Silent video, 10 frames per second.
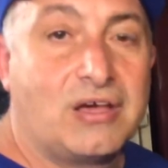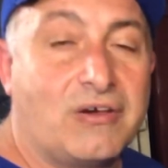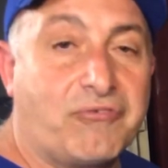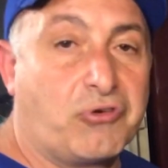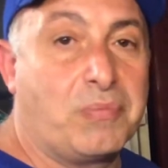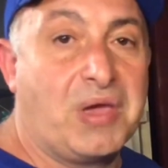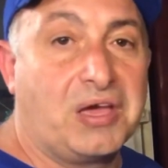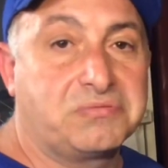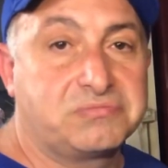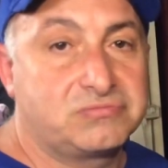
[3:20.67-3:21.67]
for
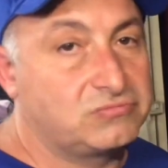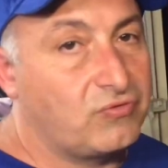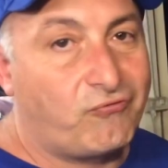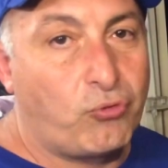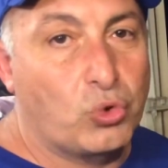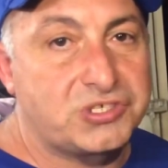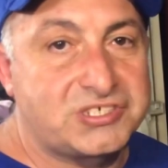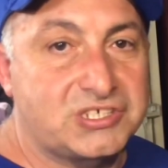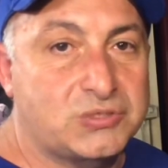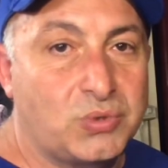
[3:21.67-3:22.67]
about 4 to
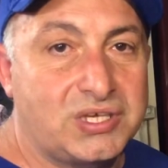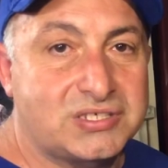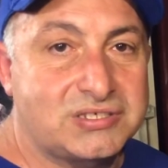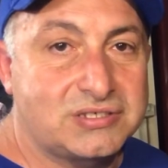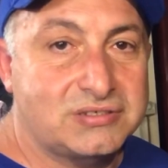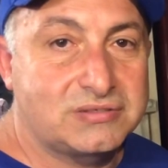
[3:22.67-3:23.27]
6 weeks,